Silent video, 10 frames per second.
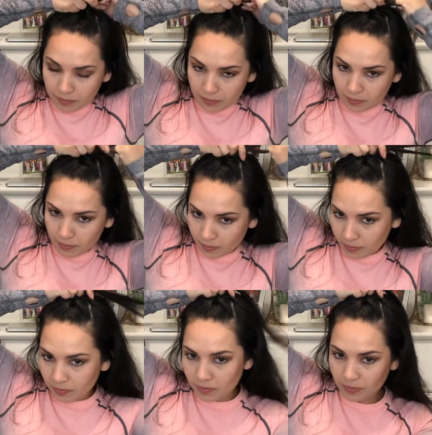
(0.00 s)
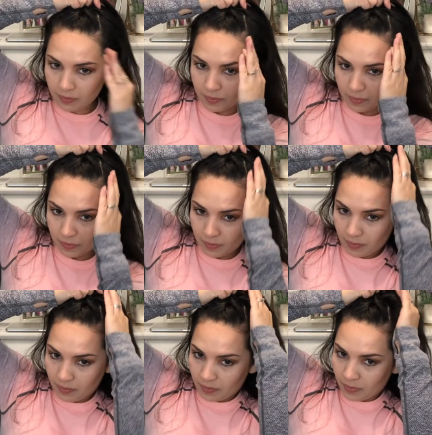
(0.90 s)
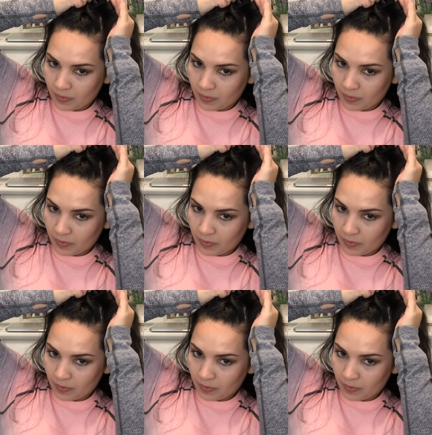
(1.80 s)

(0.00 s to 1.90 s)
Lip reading: Nothing is said.